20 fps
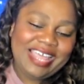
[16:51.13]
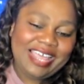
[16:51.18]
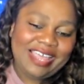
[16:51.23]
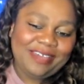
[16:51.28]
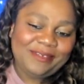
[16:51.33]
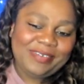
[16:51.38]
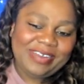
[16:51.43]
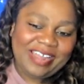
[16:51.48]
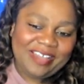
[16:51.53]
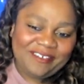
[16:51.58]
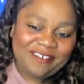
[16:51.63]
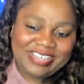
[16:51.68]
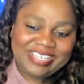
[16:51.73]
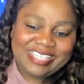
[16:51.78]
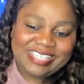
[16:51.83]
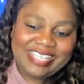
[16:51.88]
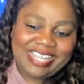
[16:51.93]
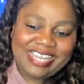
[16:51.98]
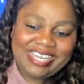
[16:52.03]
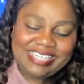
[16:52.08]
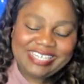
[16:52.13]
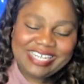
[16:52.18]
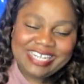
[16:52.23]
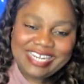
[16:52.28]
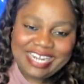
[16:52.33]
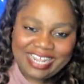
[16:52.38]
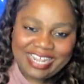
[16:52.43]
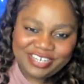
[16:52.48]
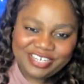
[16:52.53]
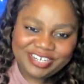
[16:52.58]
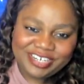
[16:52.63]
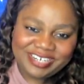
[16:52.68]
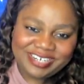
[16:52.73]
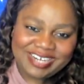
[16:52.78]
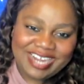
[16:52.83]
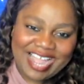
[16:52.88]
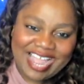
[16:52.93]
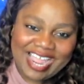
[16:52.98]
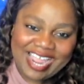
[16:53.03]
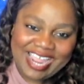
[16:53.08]
When I was a
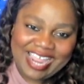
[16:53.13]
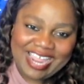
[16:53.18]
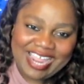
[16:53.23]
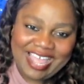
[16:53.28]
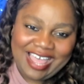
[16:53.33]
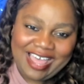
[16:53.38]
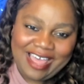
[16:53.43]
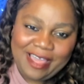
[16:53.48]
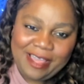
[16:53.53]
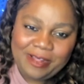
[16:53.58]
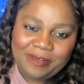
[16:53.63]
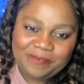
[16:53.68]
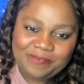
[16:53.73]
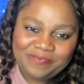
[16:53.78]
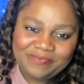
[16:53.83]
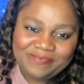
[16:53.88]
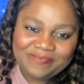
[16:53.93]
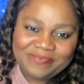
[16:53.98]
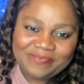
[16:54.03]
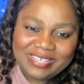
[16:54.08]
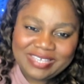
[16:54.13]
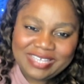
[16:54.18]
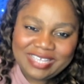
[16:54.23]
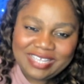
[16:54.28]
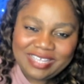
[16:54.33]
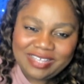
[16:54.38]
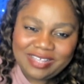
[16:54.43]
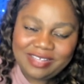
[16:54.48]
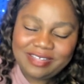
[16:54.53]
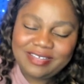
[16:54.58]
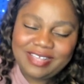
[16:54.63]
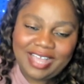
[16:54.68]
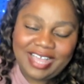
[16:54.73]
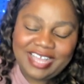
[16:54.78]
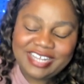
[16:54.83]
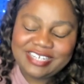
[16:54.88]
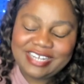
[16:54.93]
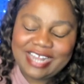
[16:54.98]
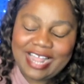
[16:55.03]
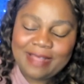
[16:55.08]
teenager, I oh
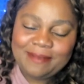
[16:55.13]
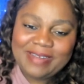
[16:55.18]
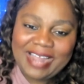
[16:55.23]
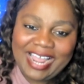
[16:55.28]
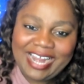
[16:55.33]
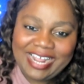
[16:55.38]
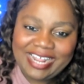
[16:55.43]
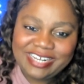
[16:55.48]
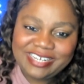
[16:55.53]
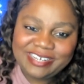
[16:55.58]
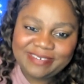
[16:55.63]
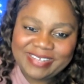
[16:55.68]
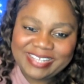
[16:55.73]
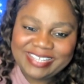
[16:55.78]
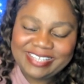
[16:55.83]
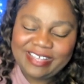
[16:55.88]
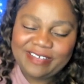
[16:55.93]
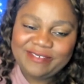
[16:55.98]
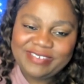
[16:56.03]
gosh, I'm not aging myself.